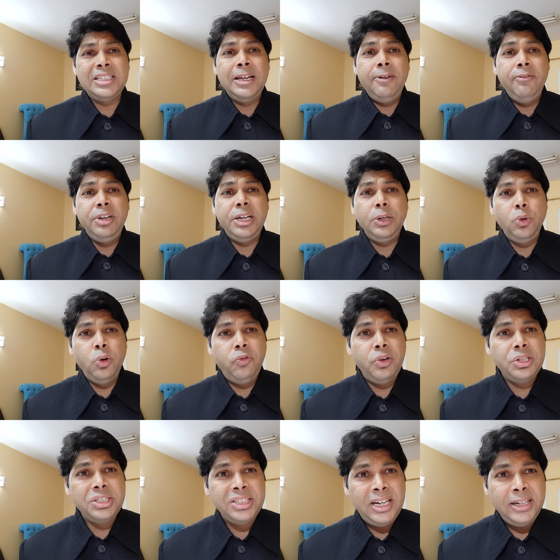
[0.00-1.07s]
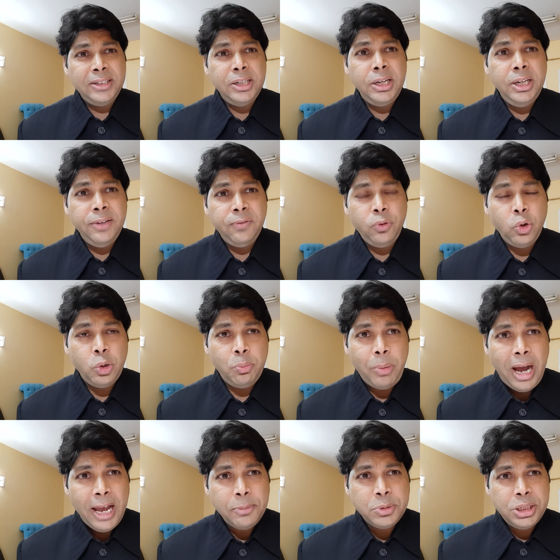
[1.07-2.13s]
we can go for sentinel lymph node
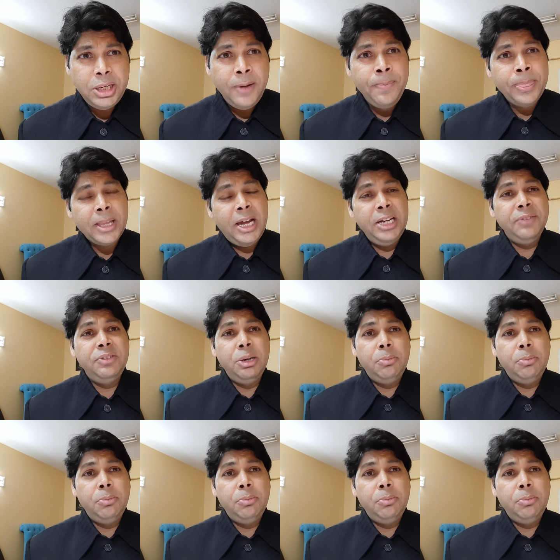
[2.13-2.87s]
biopsy, and if the